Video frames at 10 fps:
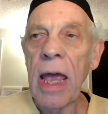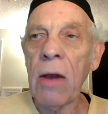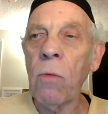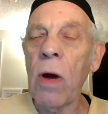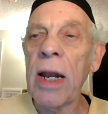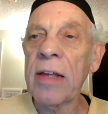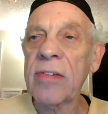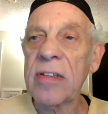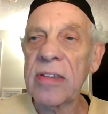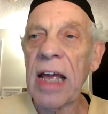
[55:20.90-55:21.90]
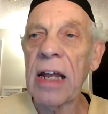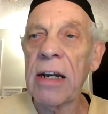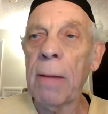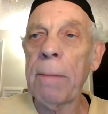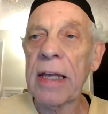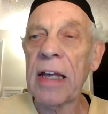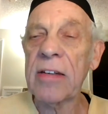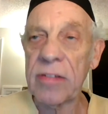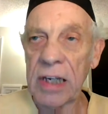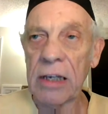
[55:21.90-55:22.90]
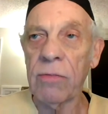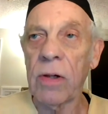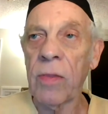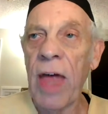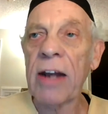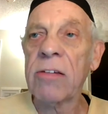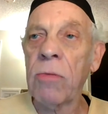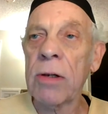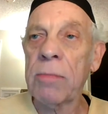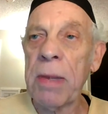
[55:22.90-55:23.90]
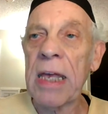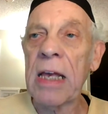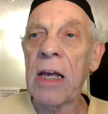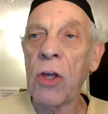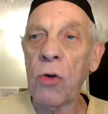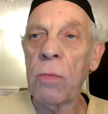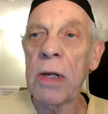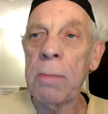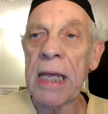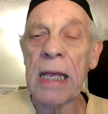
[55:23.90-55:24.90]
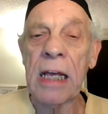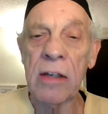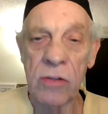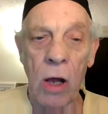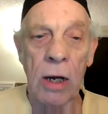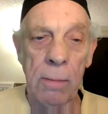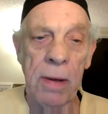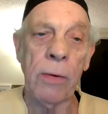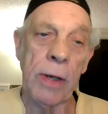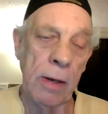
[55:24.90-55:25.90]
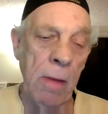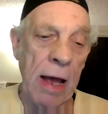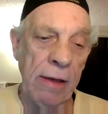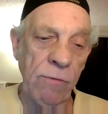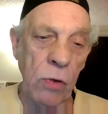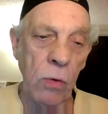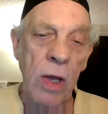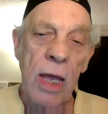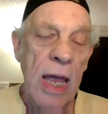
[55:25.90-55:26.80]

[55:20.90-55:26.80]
and one has to stand up against evil. That's what being a human being is all about, in my view.